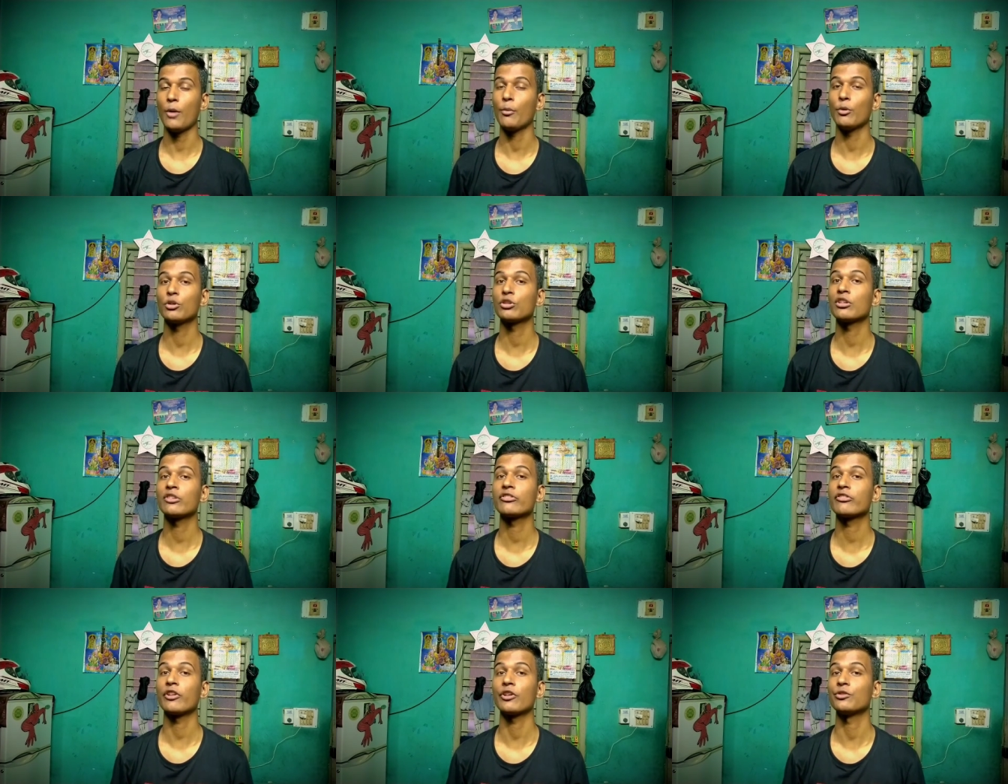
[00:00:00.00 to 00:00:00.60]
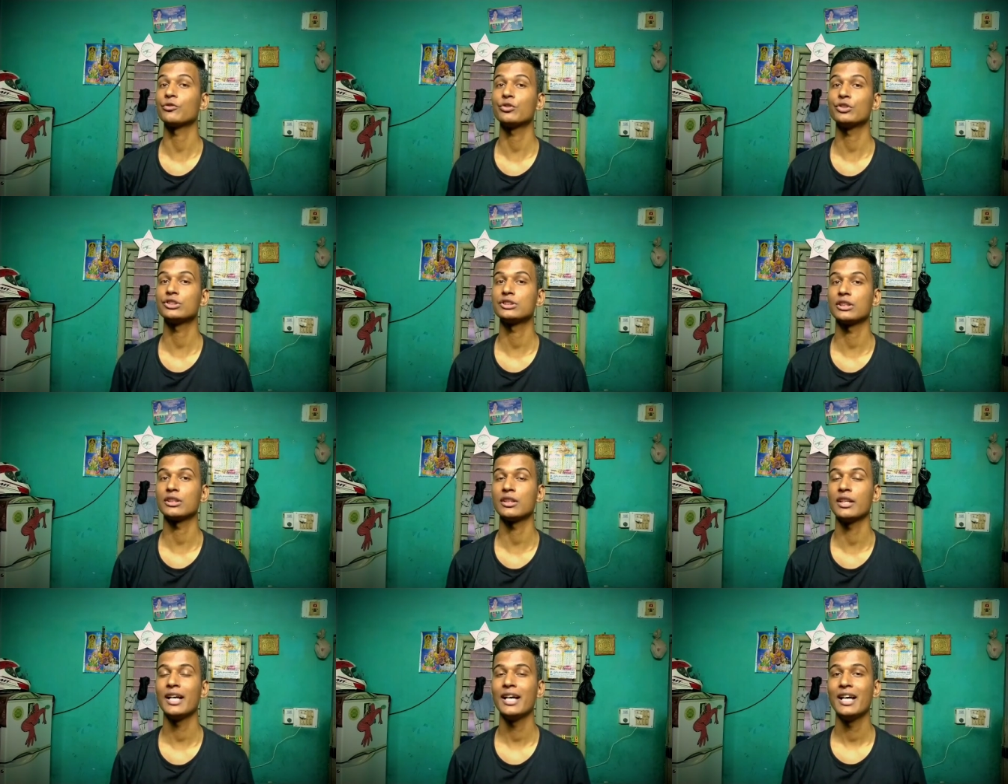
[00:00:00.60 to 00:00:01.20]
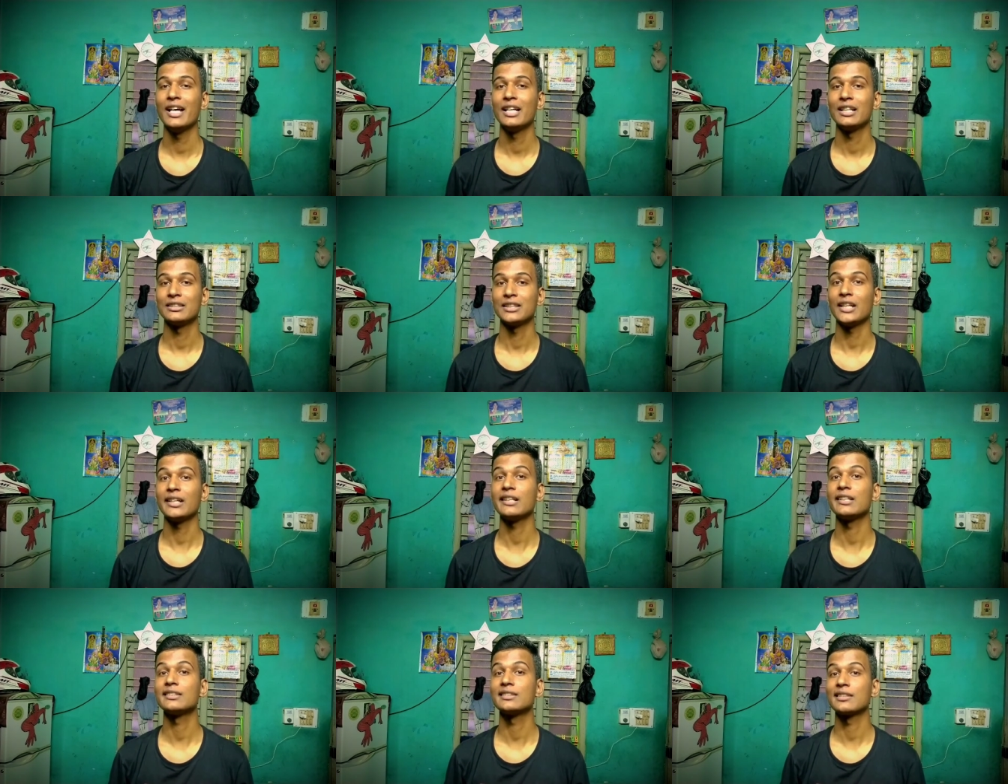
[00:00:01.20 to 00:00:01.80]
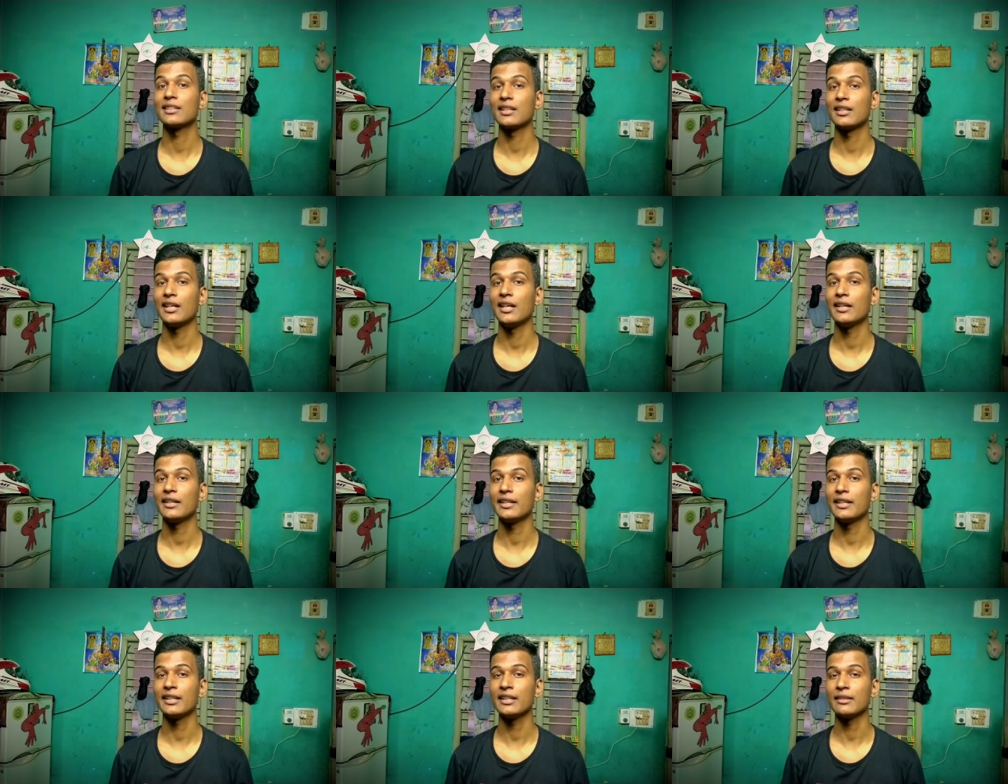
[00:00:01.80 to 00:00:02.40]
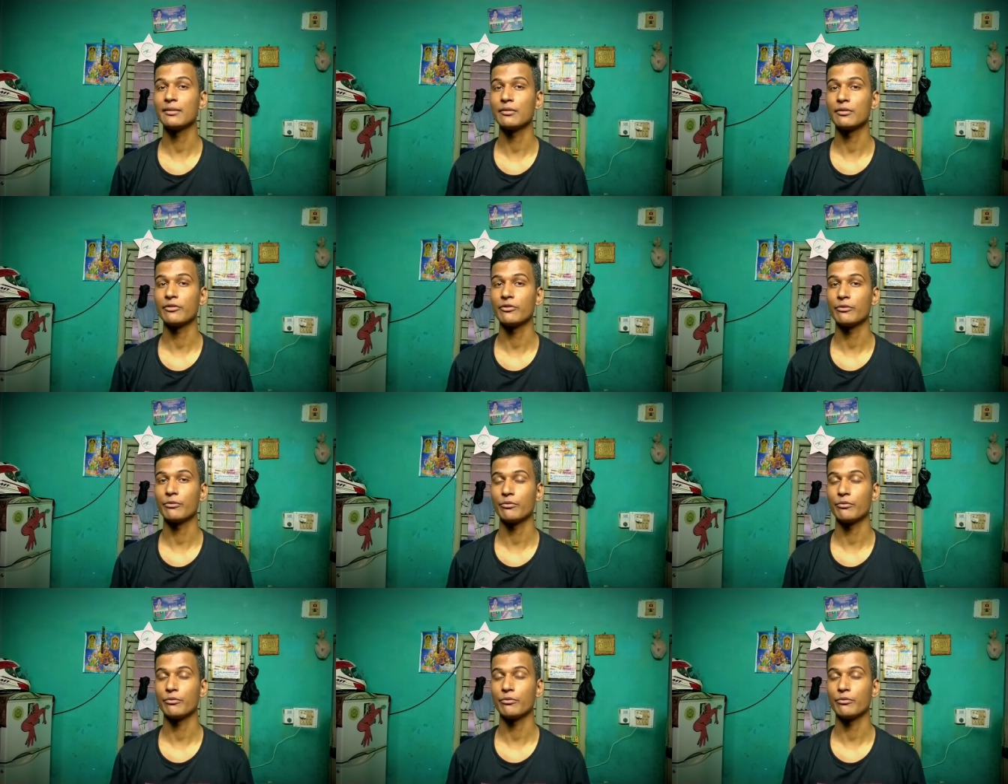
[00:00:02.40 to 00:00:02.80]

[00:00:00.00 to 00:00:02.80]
amount of confusion that it's creating